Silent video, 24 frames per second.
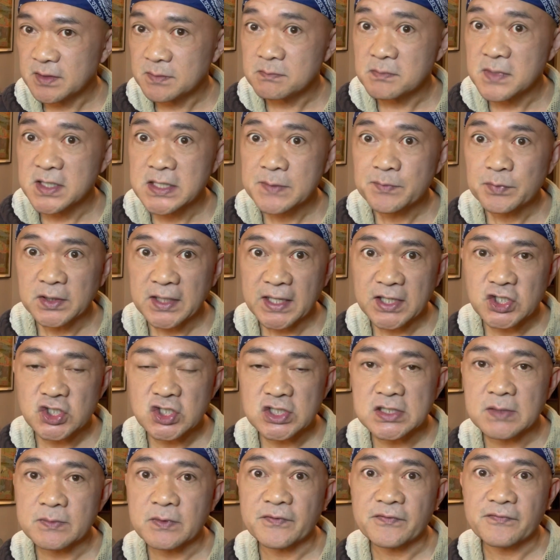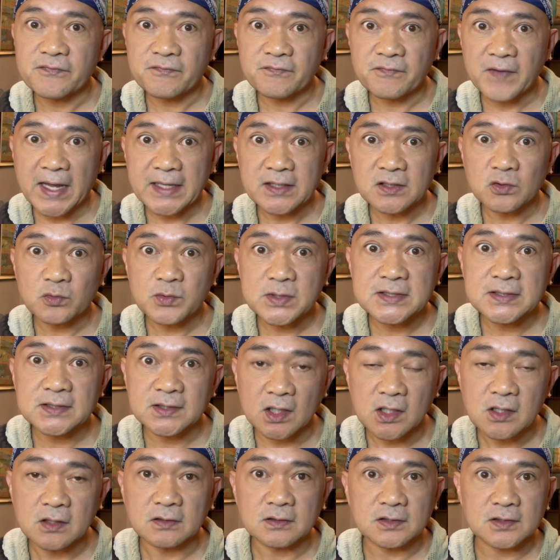manipulation of the final
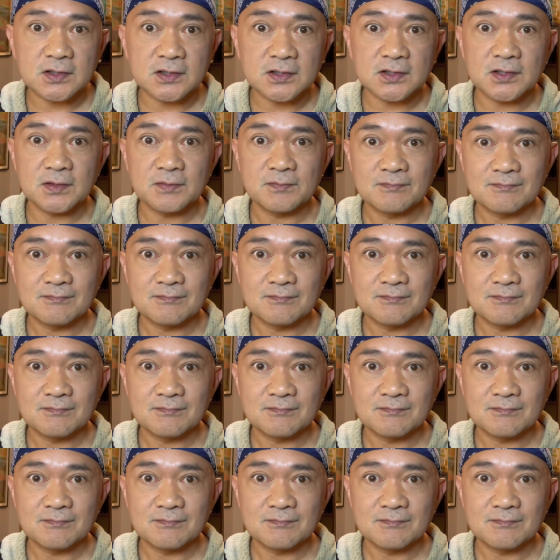results.